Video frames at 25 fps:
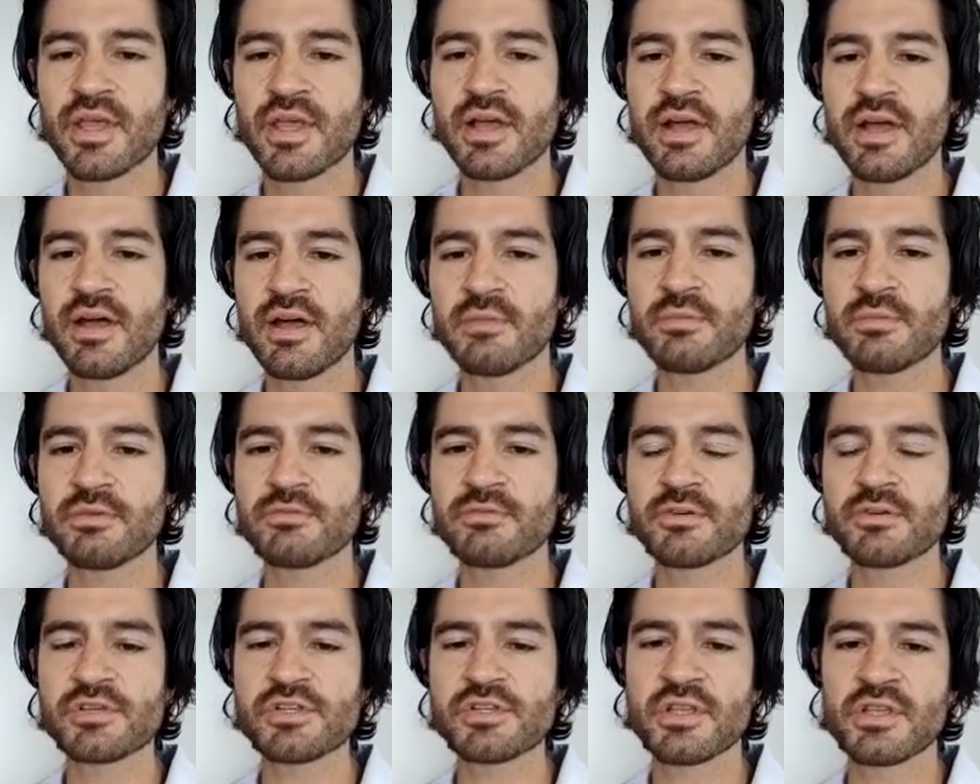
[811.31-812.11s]
The
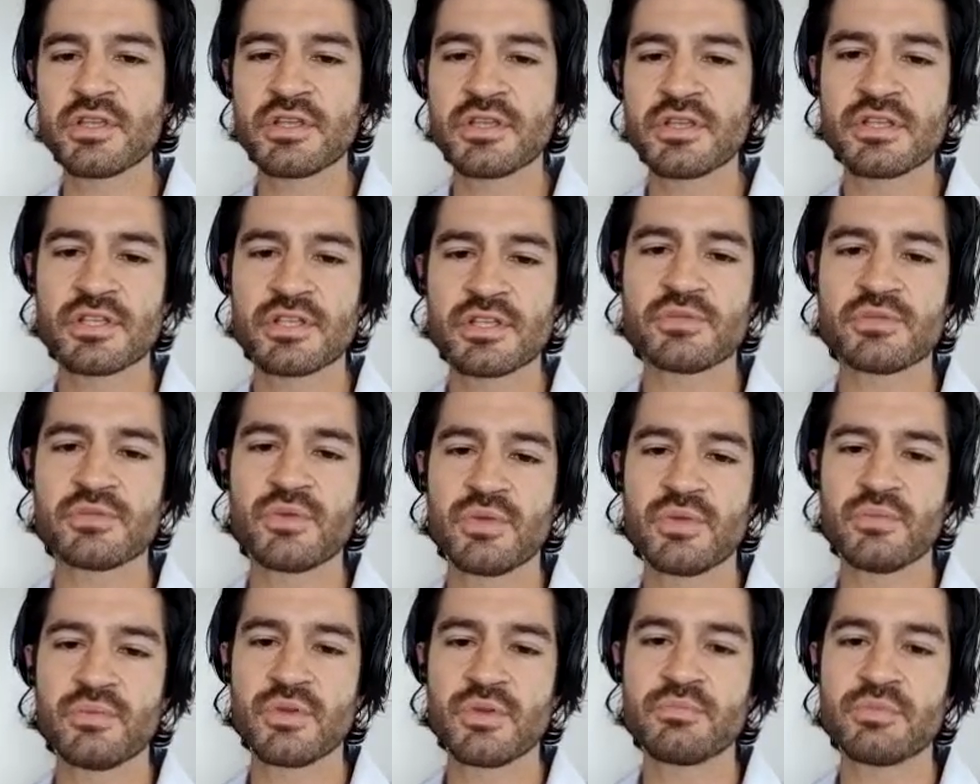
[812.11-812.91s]
first and easiest
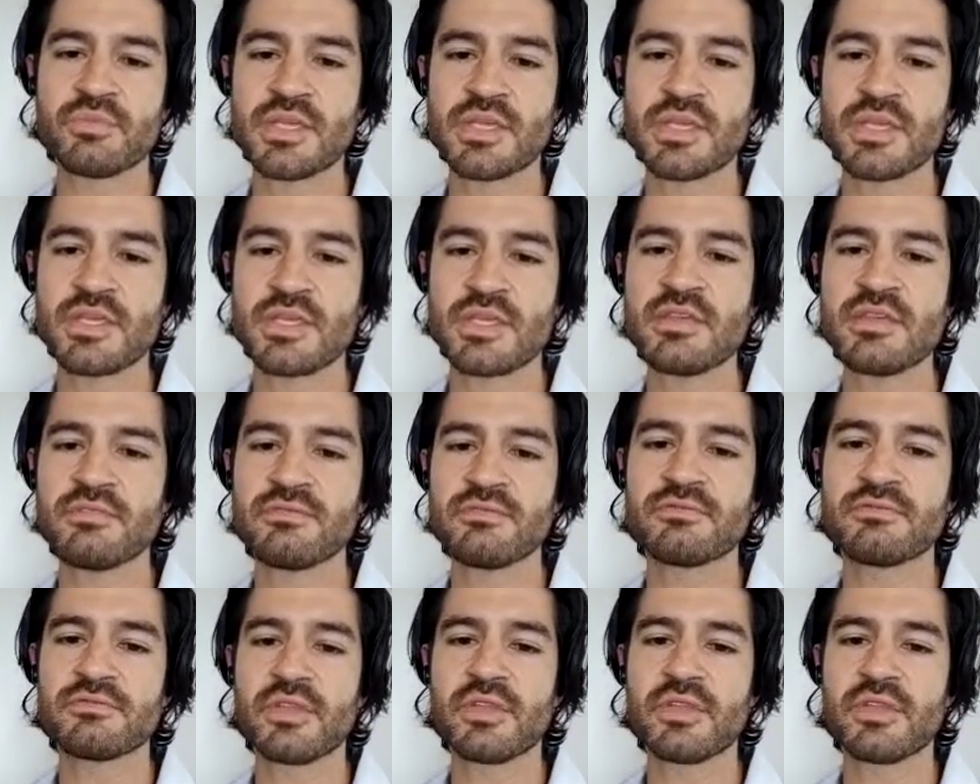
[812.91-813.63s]
one would be Eve.